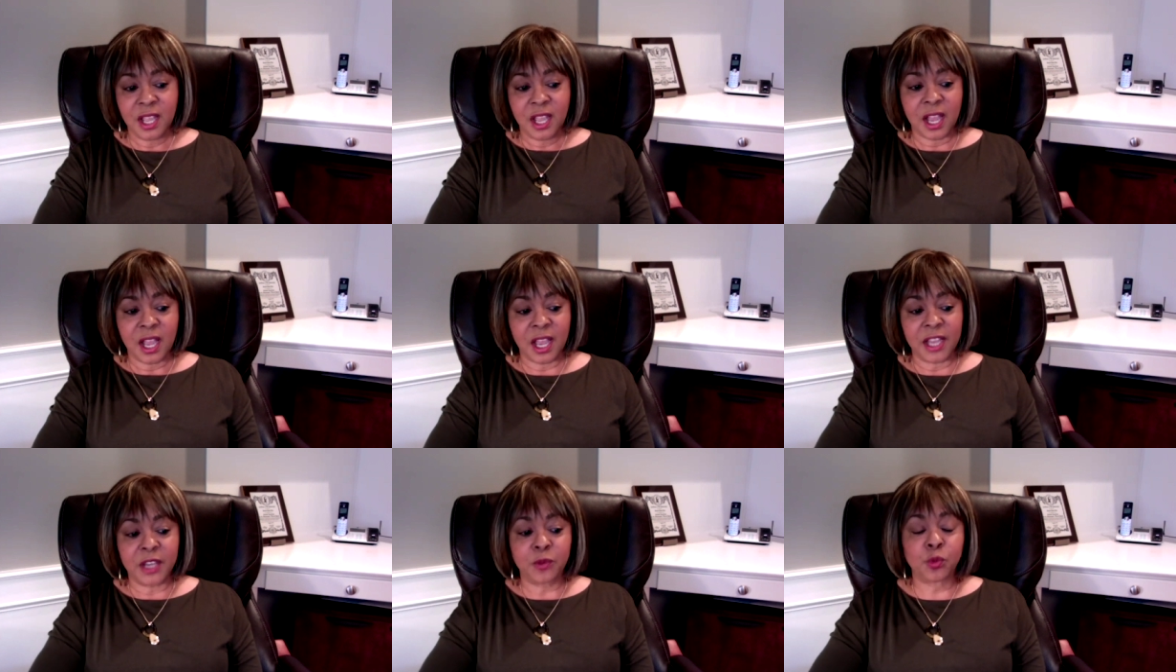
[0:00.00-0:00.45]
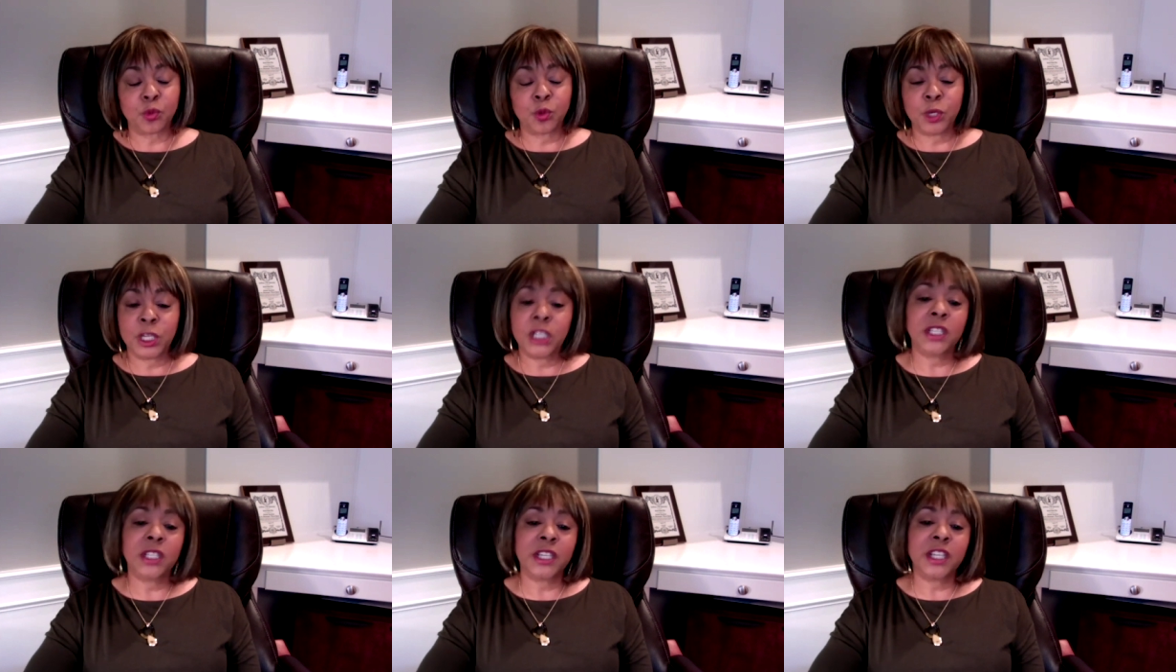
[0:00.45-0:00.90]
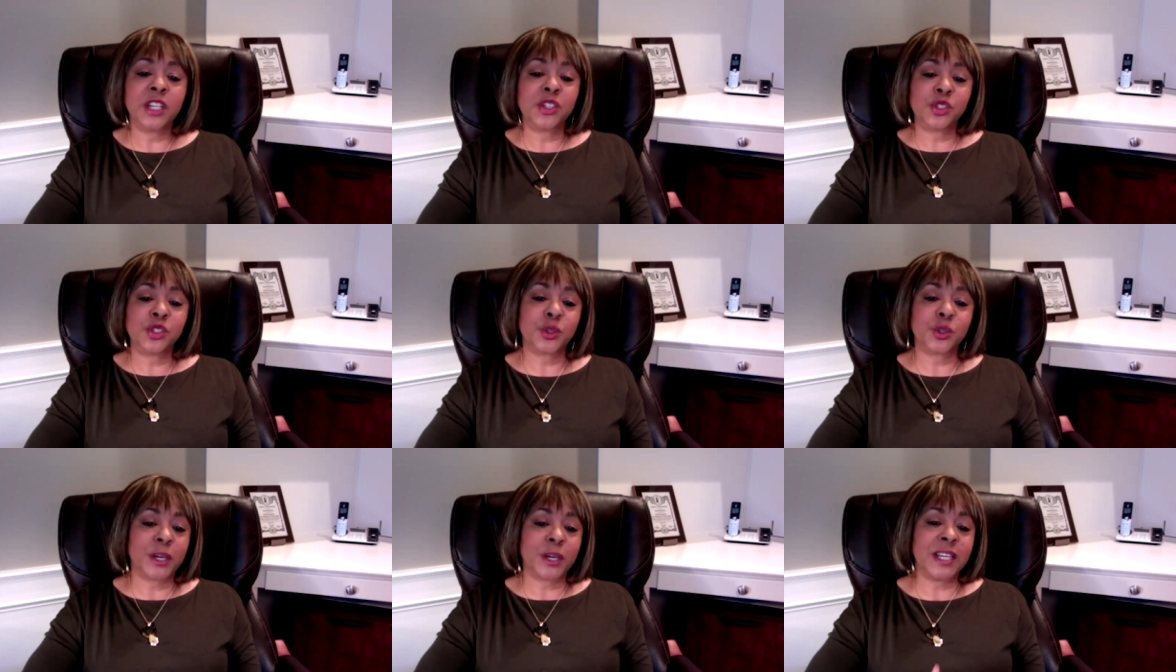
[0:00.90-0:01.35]
I really
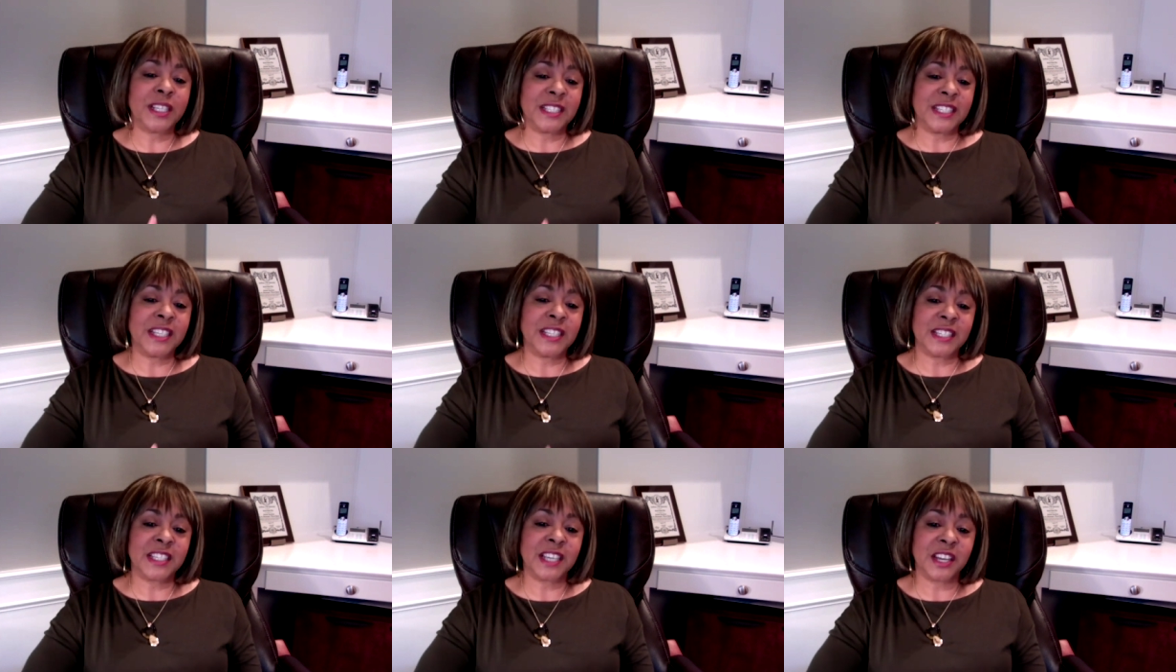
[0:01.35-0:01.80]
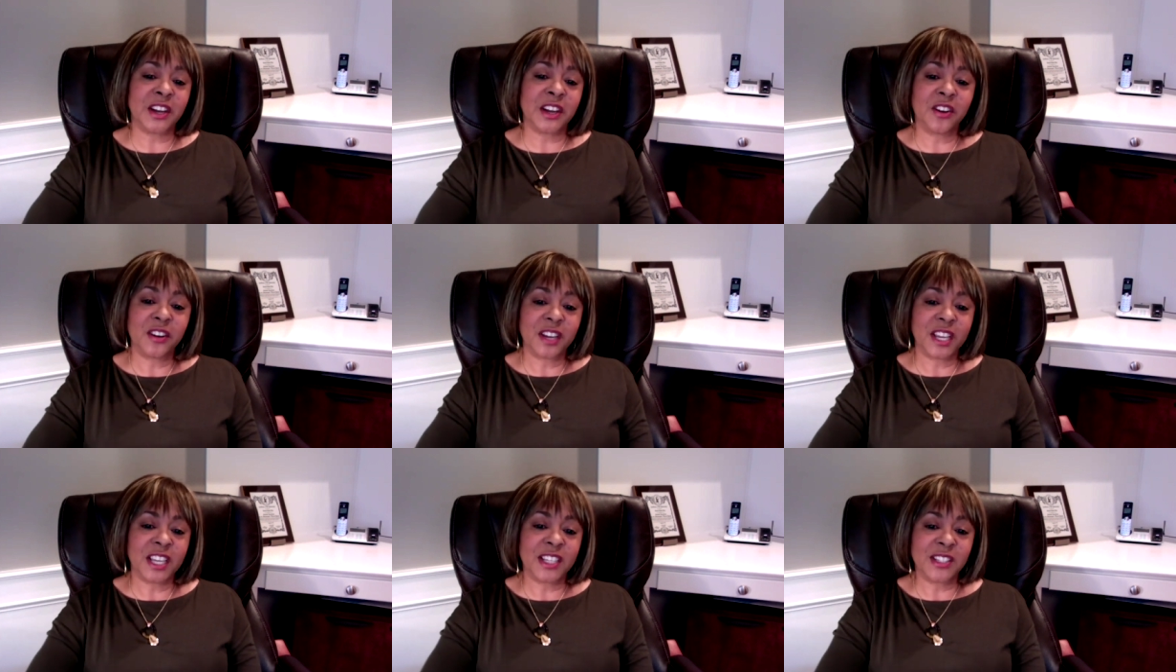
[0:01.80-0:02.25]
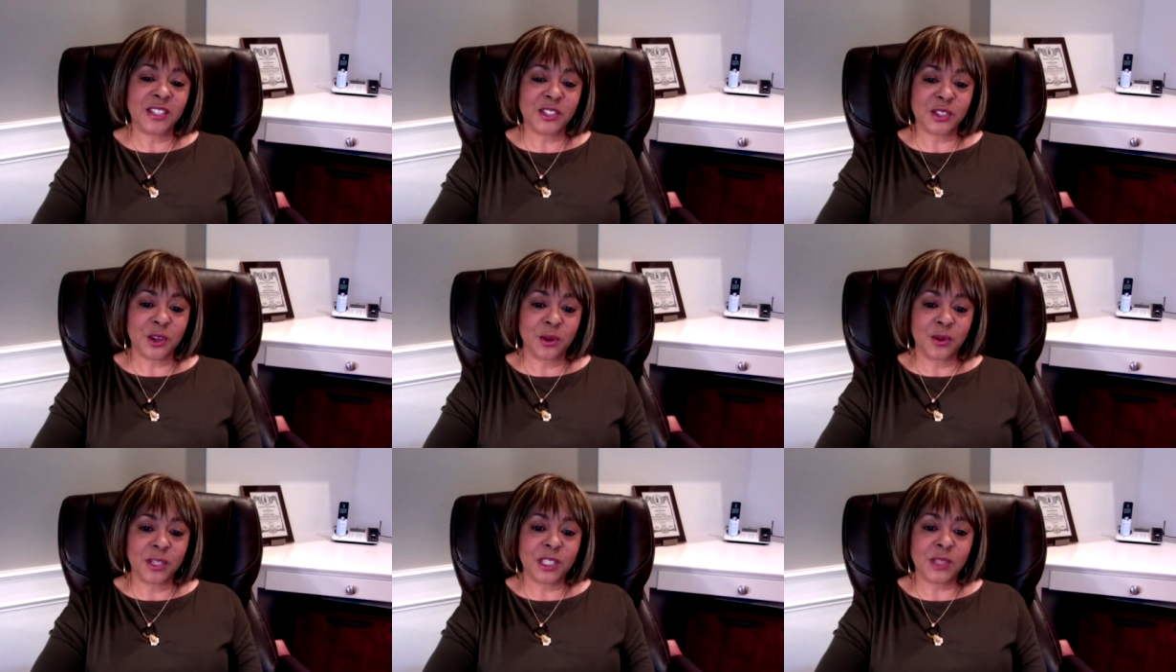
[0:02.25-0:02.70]
enjoy detail, and
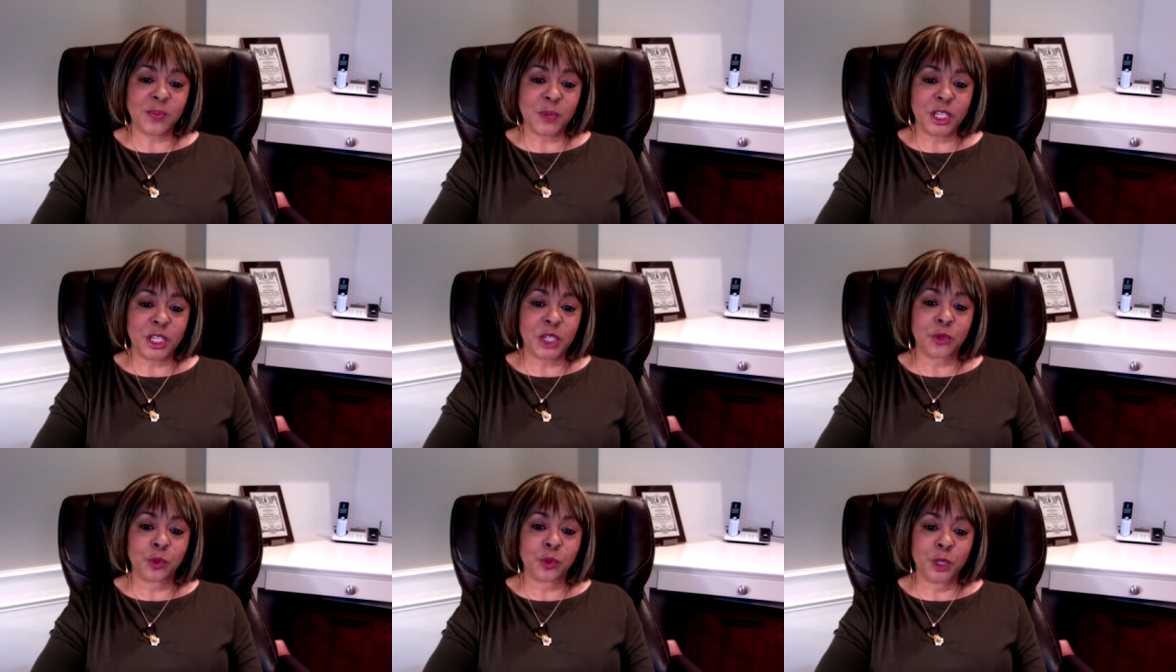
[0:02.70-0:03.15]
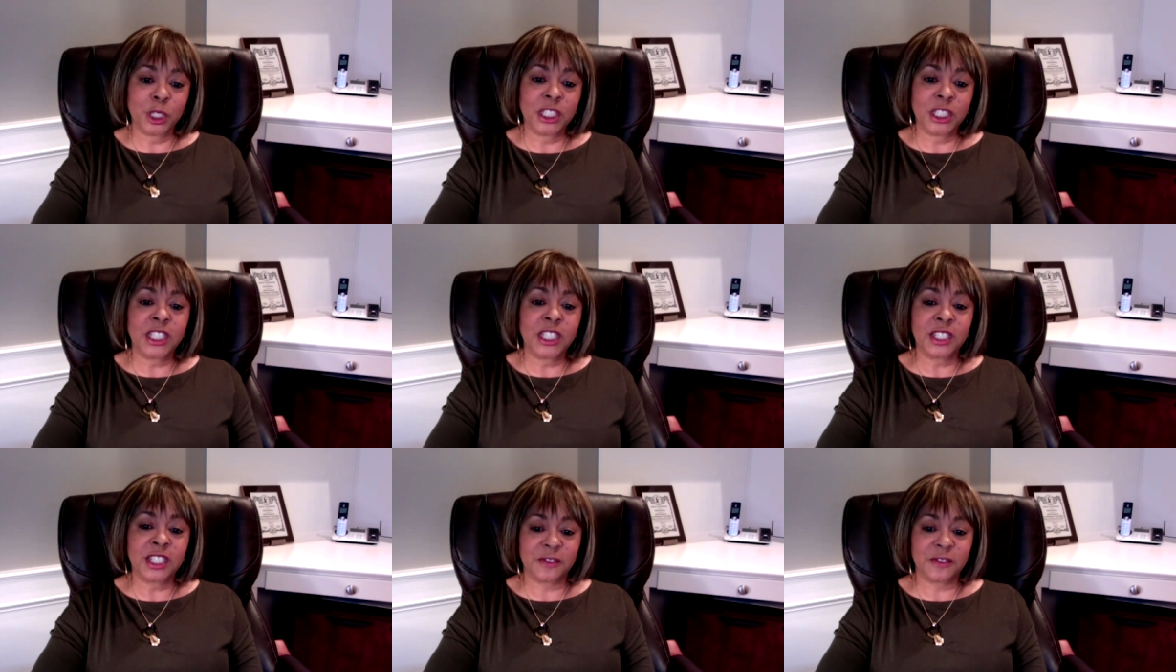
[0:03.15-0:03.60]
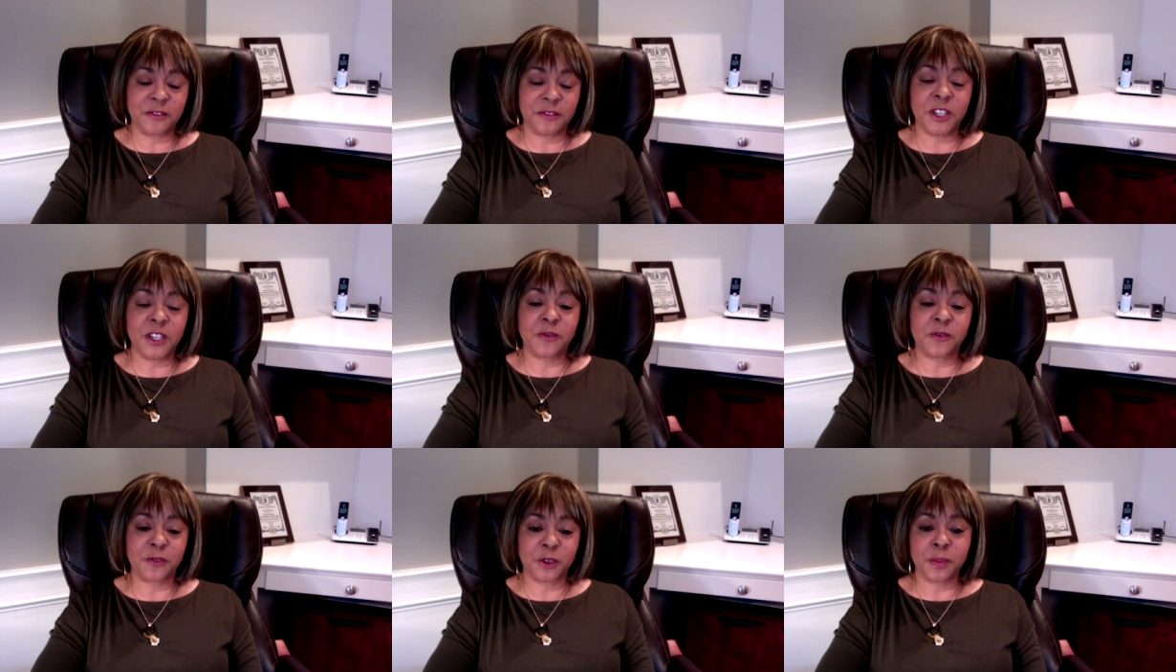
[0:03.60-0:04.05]
so it's been a really good
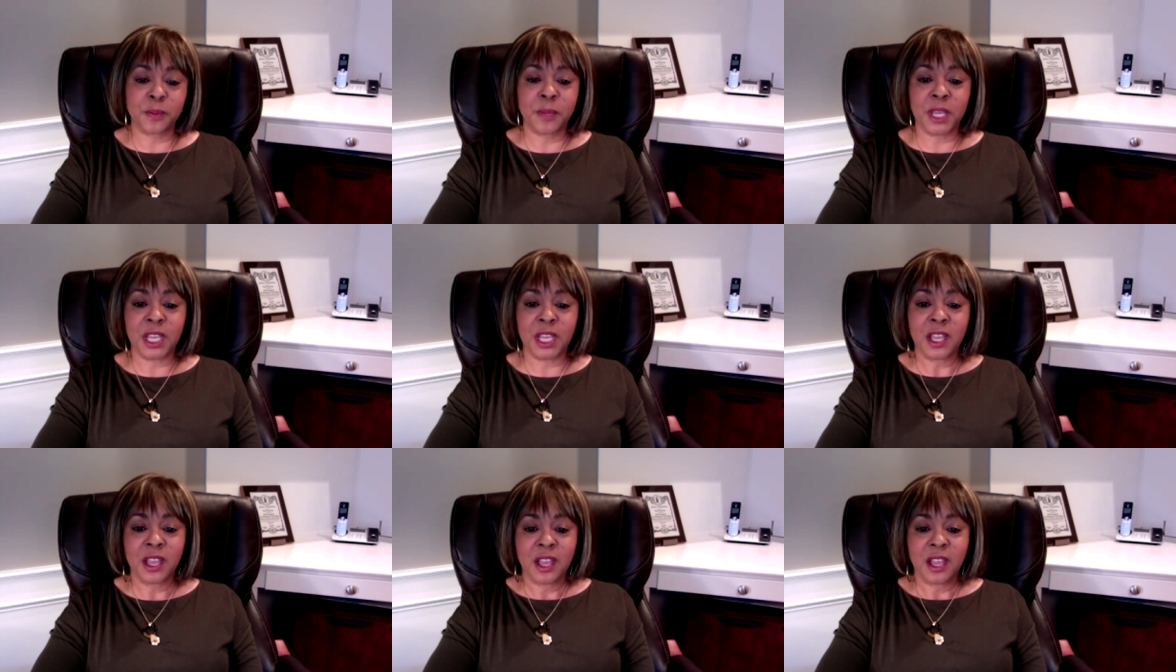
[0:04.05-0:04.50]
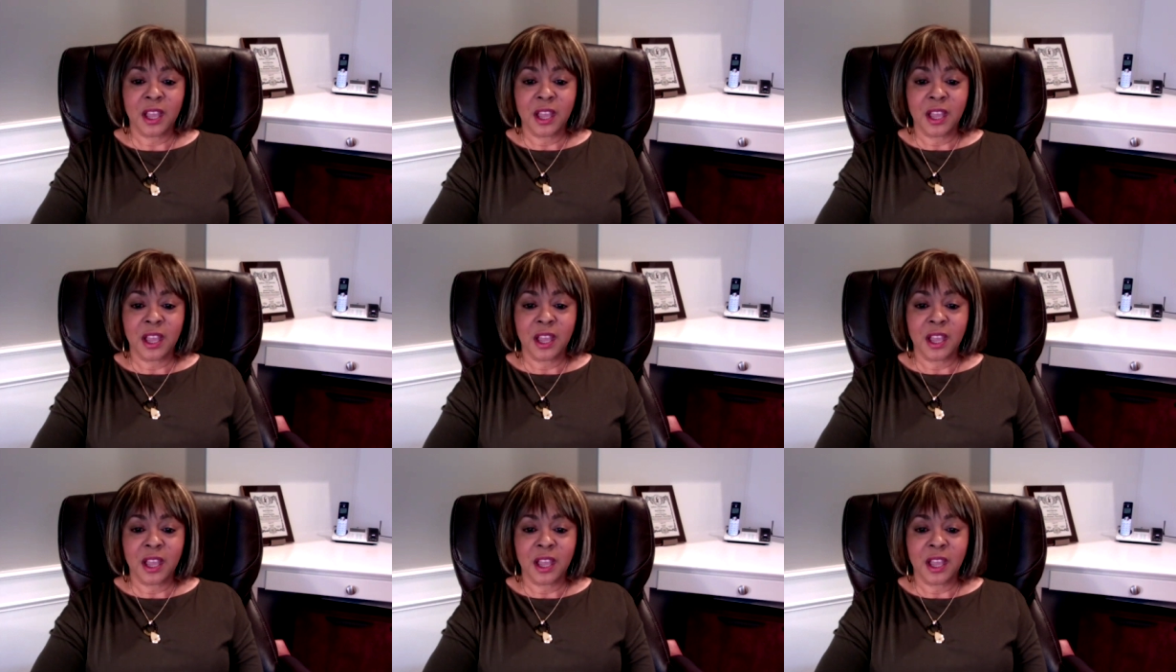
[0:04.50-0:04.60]
fit for me.